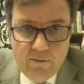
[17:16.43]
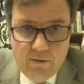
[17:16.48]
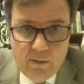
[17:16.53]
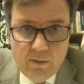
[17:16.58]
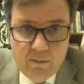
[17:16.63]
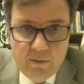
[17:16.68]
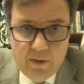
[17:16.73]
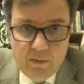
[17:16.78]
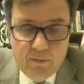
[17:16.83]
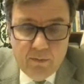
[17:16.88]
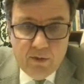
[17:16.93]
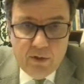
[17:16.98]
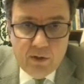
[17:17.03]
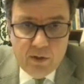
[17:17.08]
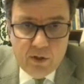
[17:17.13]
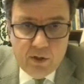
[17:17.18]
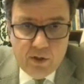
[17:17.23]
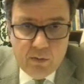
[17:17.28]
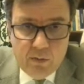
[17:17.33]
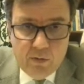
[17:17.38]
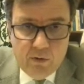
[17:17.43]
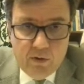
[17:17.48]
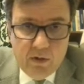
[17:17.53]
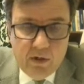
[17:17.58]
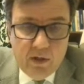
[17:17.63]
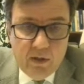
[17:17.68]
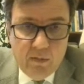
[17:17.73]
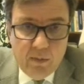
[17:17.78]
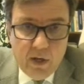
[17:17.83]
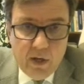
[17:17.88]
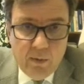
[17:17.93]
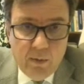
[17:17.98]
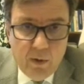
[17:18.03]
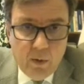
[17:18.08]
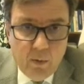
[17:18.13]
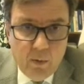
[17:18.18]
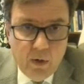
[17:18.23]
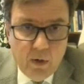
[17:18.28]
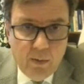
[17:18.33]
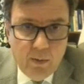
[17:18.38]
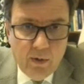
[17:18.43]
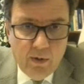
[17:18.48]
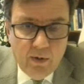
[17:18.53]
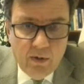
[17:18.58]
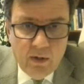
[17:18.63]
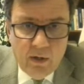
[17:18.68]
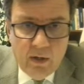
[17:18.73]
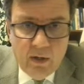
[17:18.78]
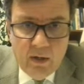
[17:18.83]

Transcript: from the position we're in at the moment, where we're